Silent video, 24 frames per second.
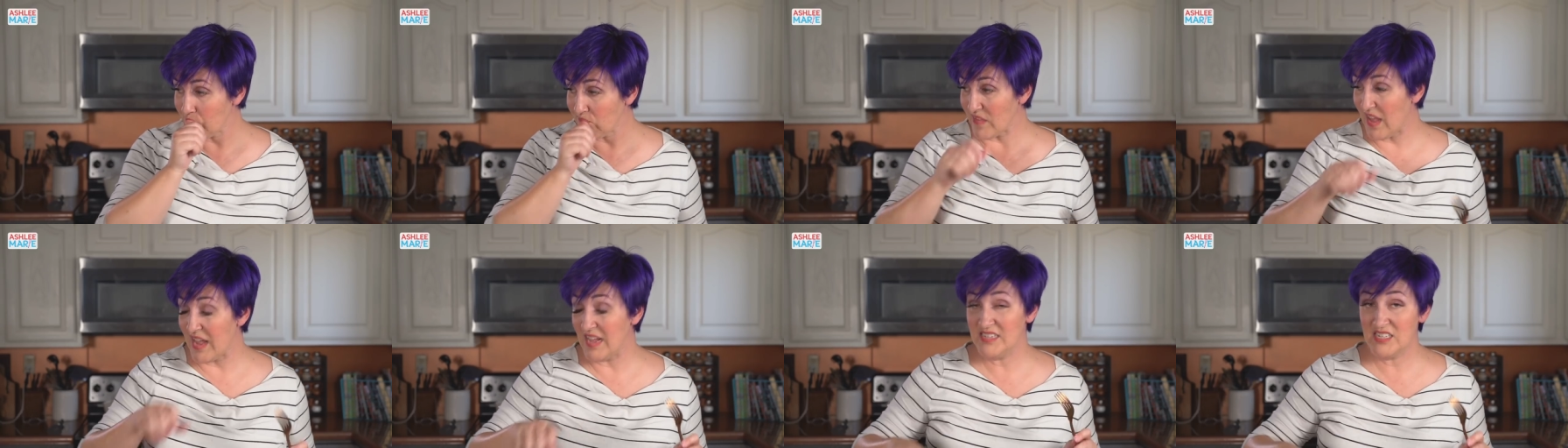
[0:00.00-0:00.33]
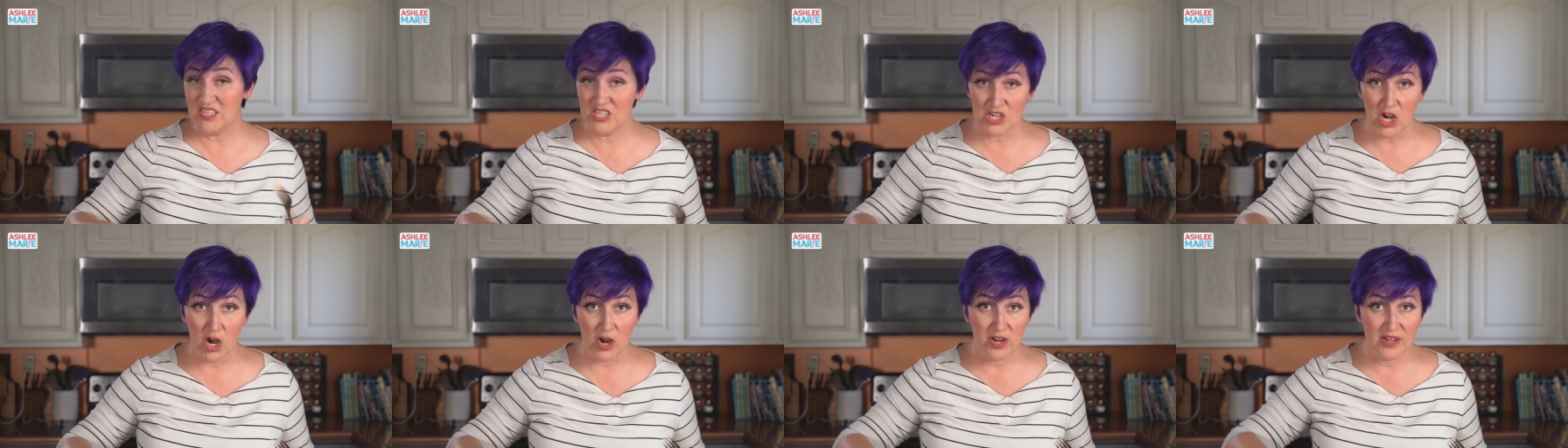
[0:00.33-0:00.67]
I
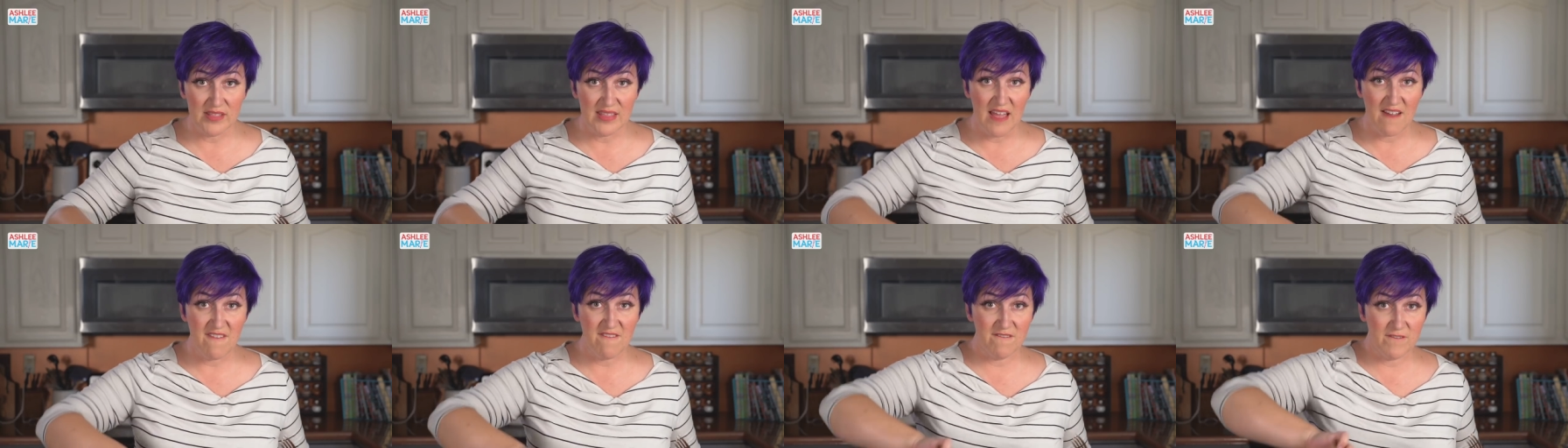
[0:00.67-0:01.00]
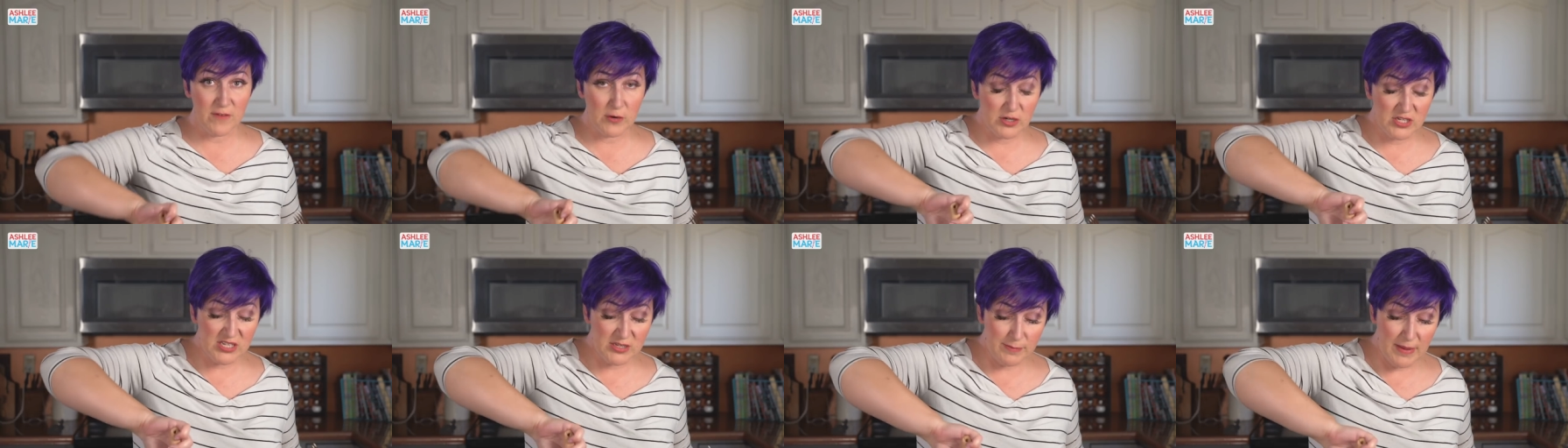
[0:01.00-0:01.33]
started that
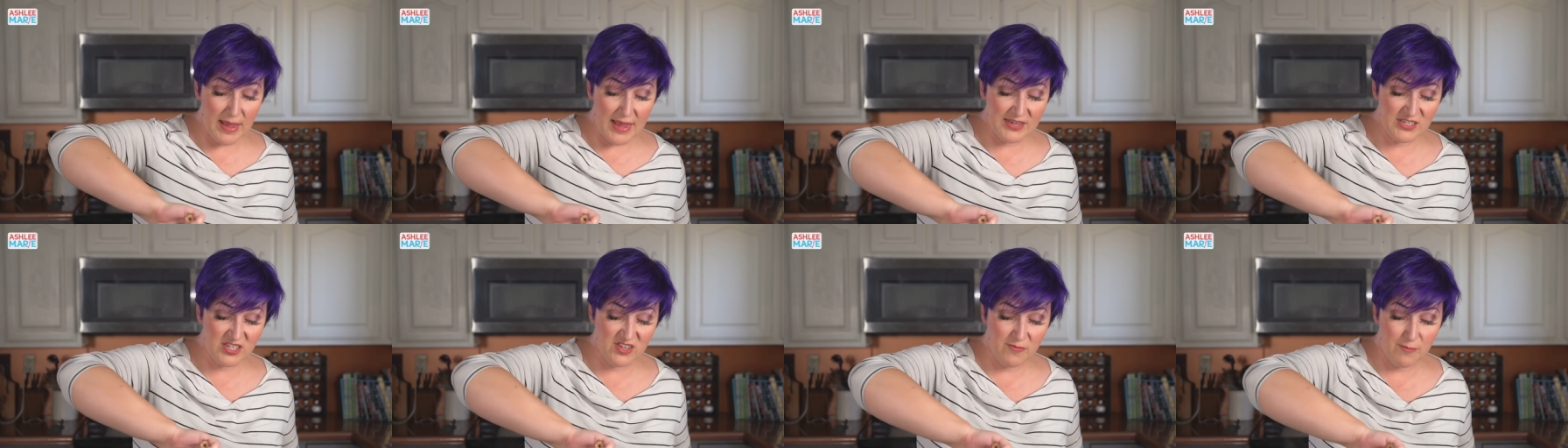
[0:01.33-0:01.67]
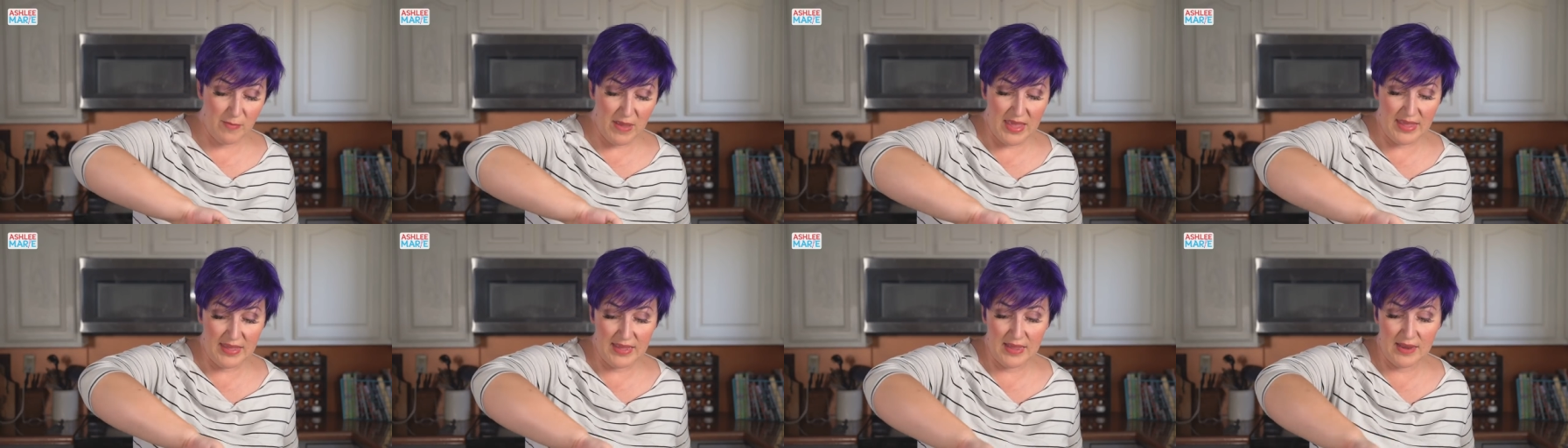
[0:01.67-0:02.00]
first batch of
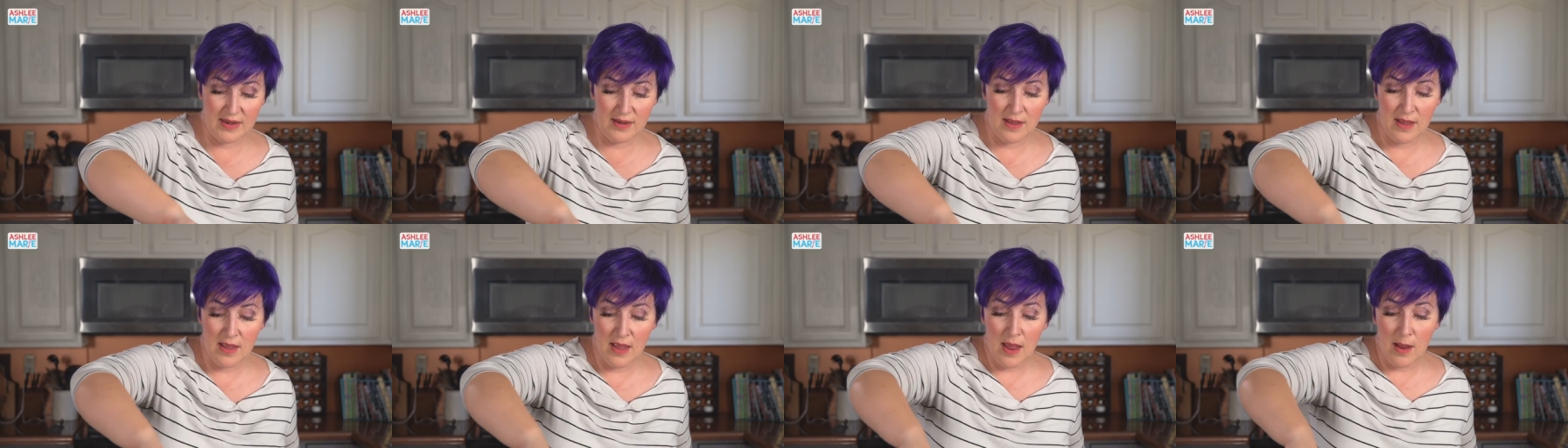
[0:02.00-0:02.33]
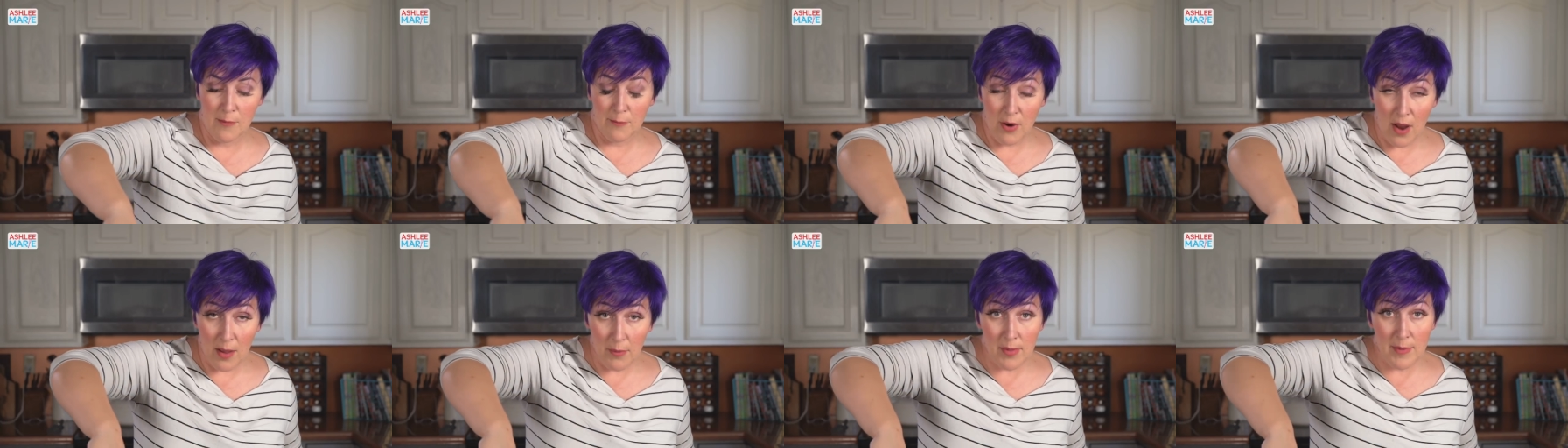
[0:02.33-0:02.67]
bacon
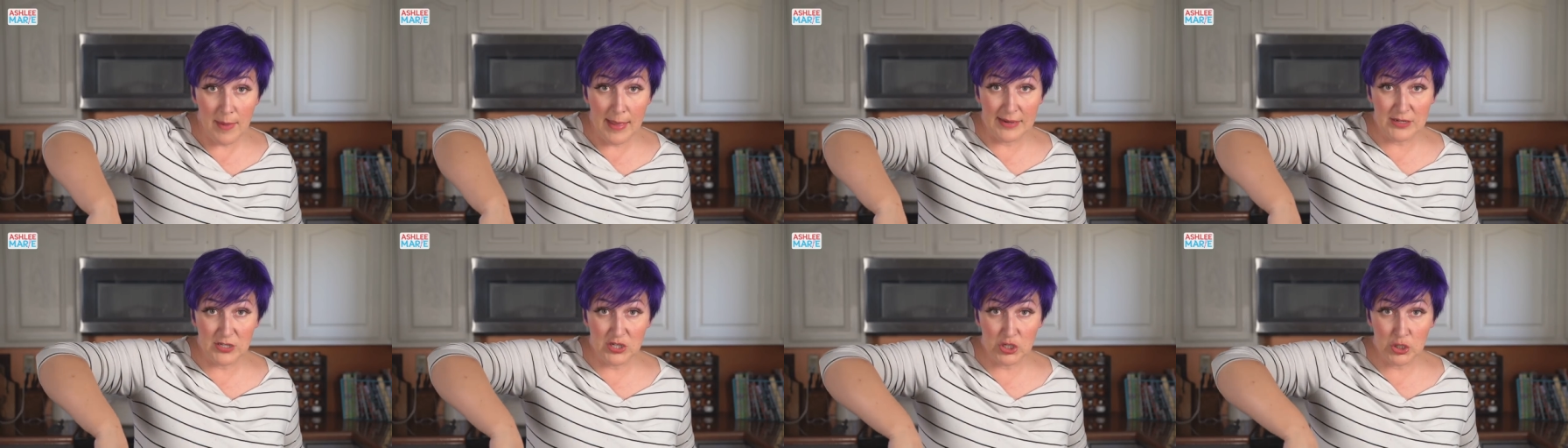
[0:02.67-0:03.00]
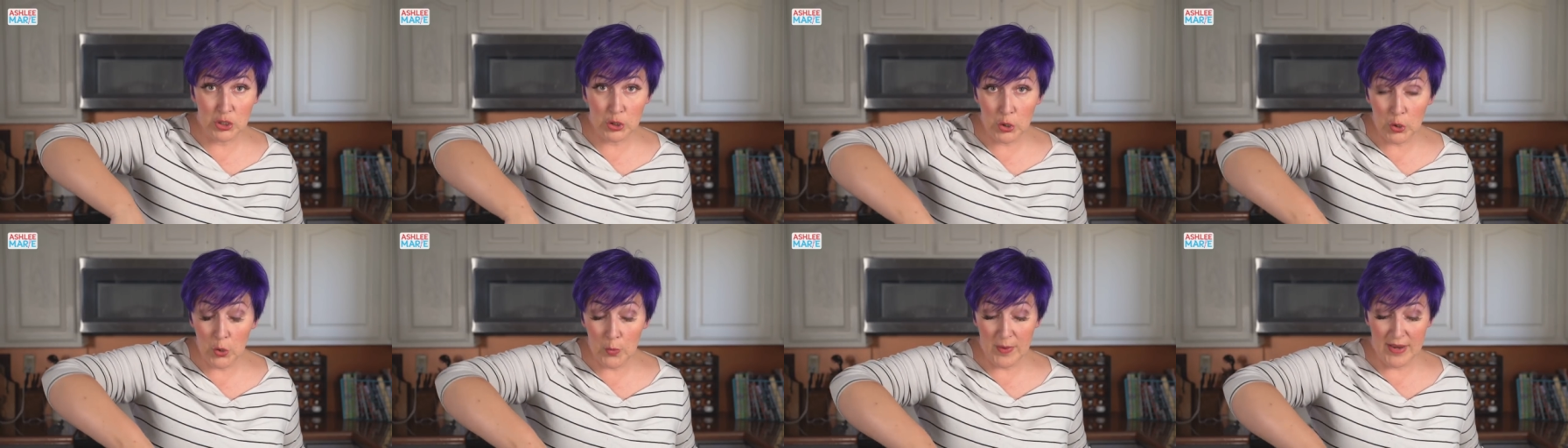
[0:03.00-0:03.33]
probably about
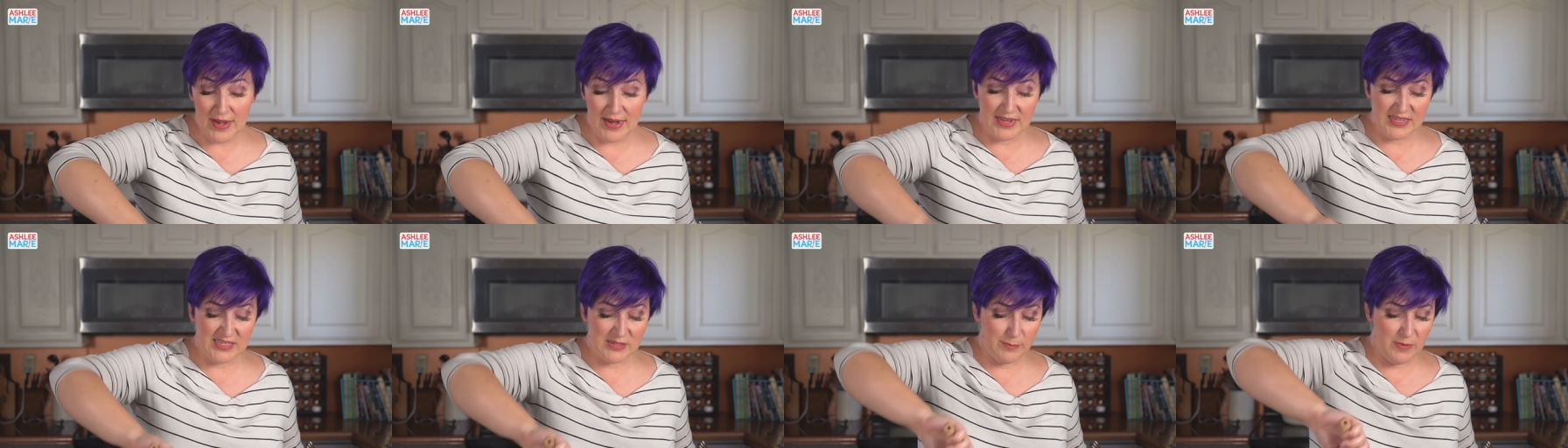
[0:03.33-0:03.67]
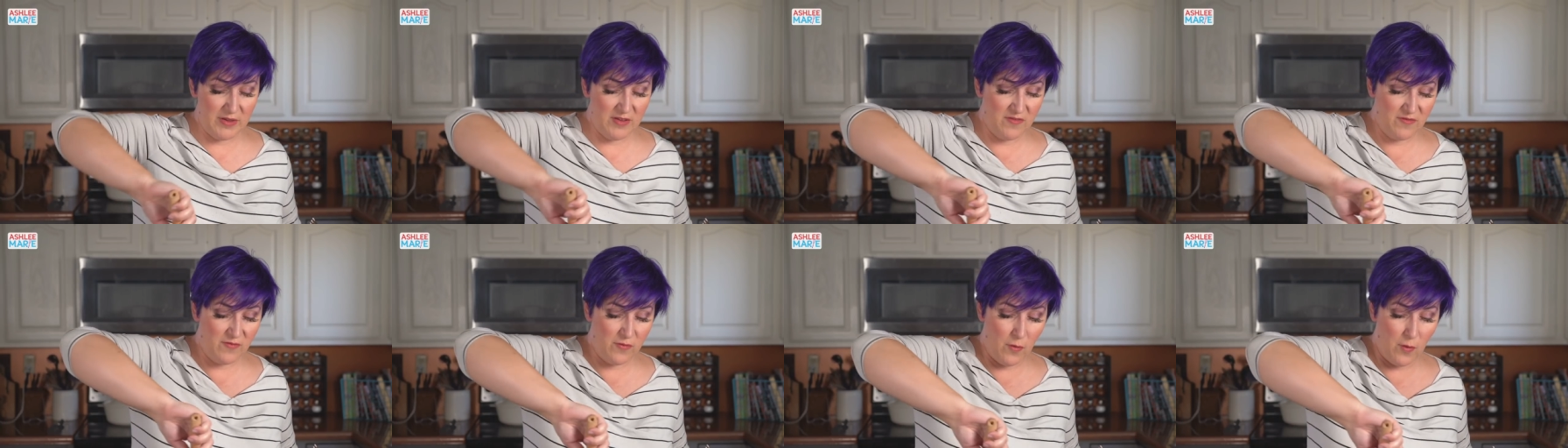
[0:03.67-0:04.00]
2 minutes
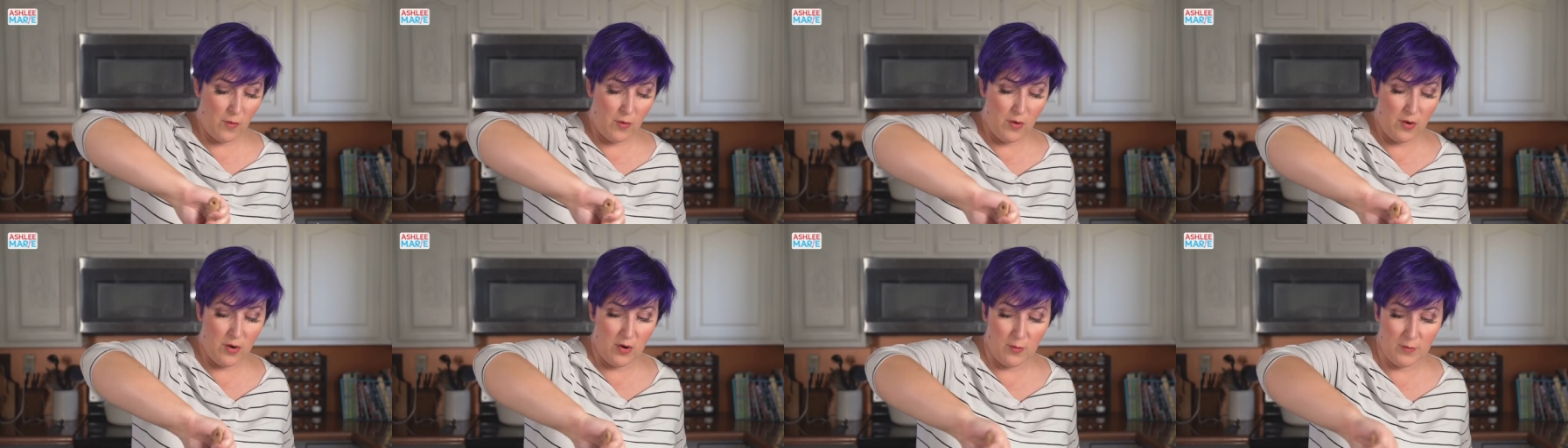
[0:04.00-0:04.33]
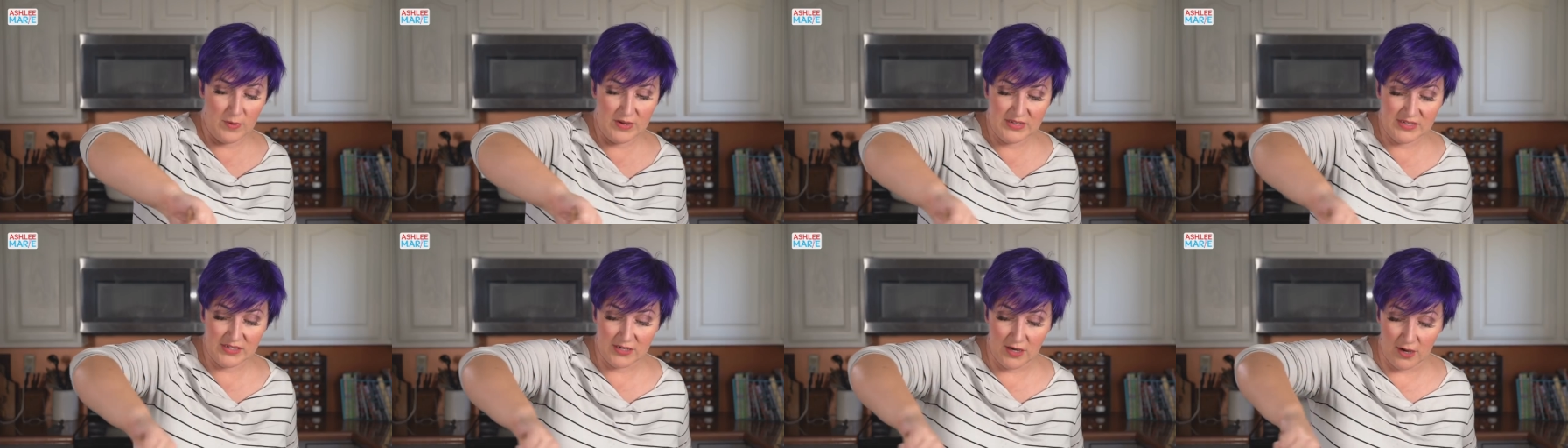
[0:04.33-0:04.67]
before
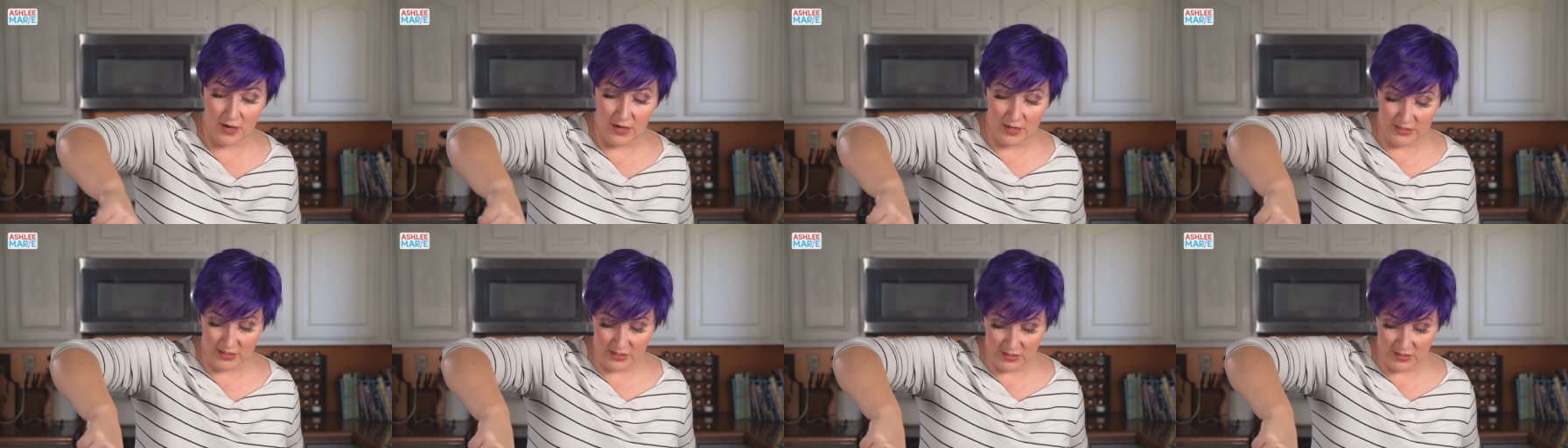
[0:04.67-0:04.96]
we started.